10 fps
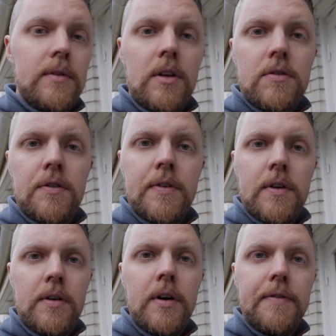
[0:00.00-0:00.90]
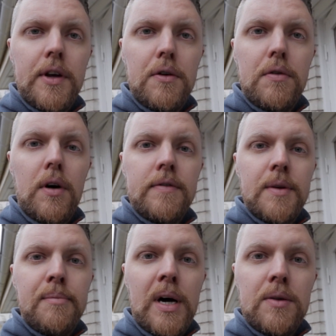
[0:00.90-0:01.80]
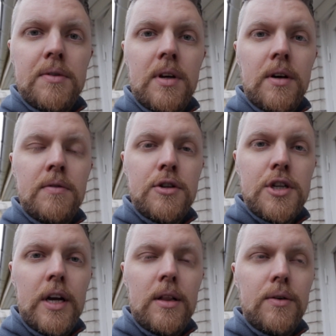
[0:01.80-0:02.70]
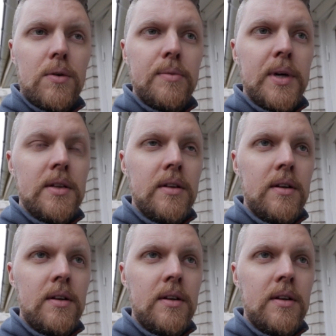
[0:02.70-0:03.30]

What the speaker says: That's the review of the mounting of the Yale Doorman.